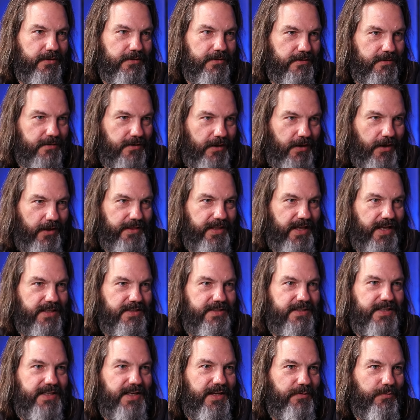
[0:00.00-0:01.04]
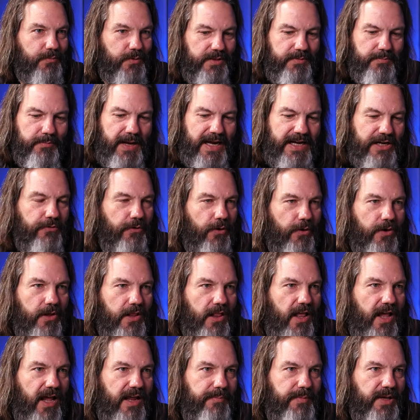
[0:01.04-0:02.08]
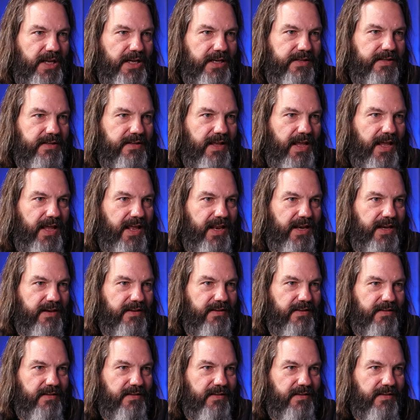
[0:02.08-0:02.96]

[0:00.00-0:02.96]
yeah. on that skin with microclimate, and